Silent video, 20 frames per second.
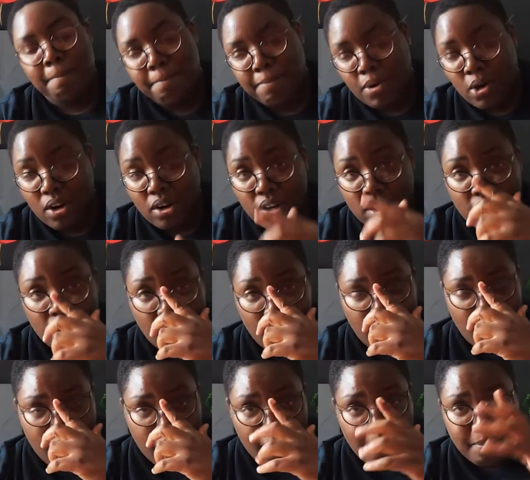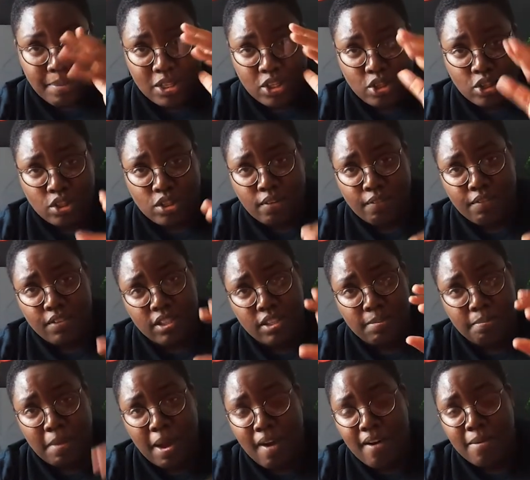But it's just something
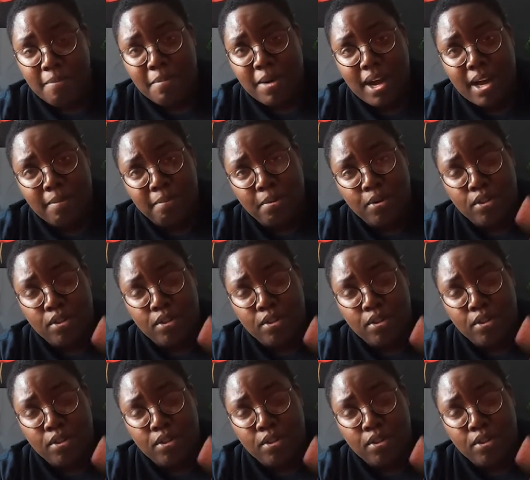to bear in mind.